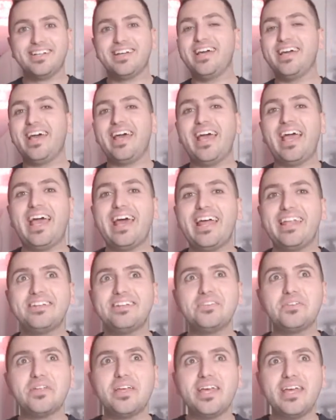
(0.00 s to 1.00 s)

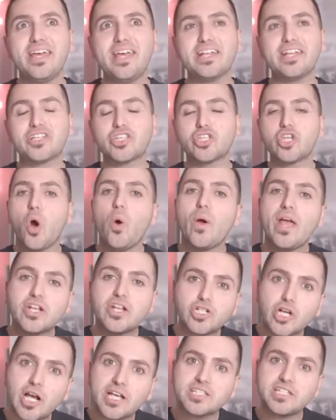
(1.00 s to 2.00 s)
and it's so
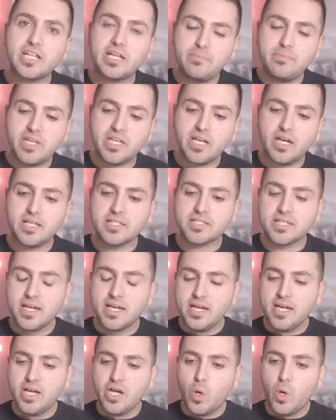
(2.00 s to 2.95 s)
interesting because